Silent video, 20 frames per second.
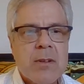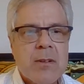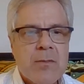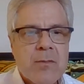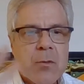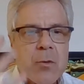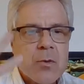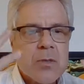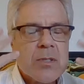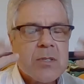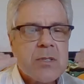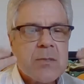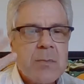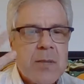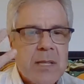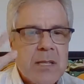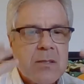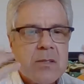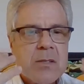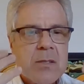it forces
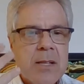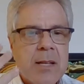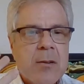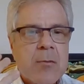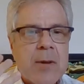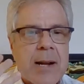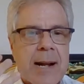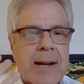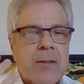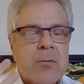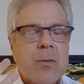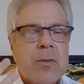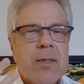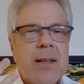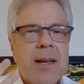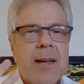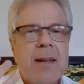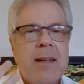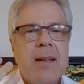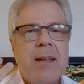me to interact with
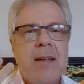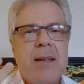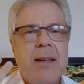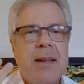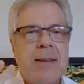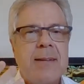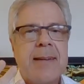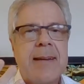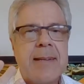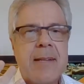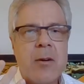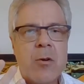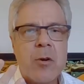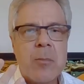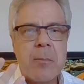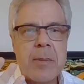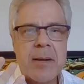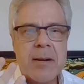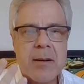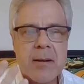that, and I know
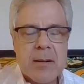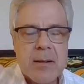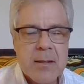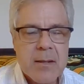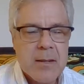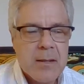it better.